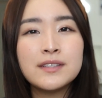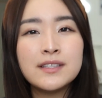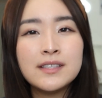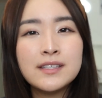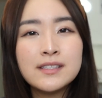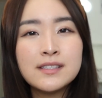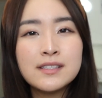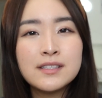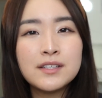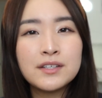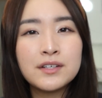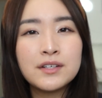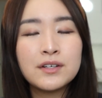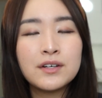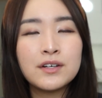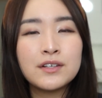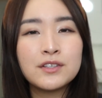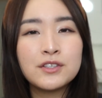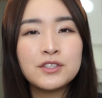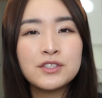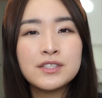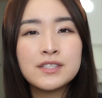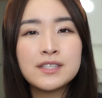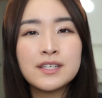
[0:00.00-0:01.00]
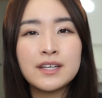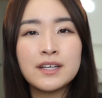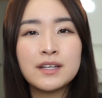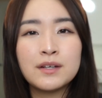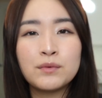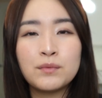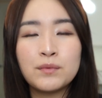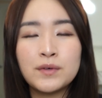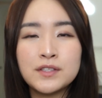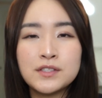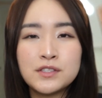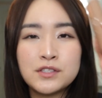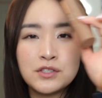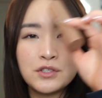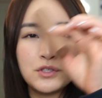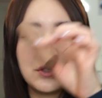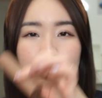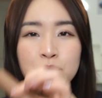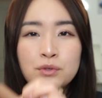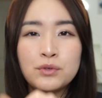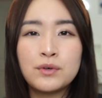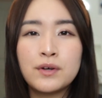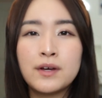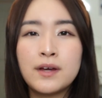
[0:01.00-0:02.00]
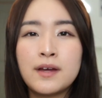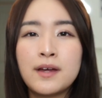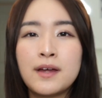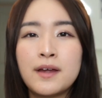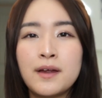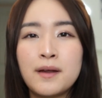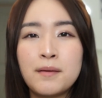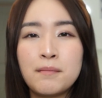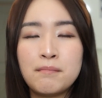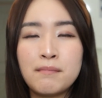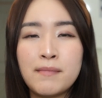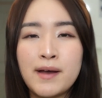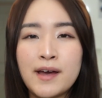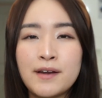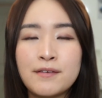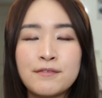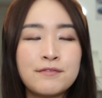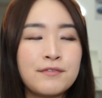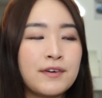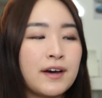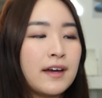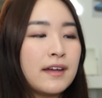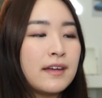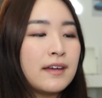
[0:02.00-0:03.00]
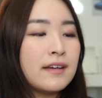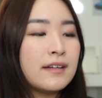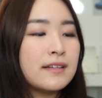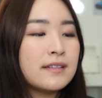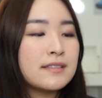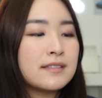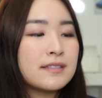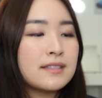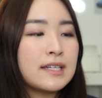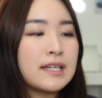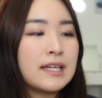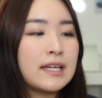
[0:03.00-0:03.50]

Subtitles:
easier on your skin once you mattify it,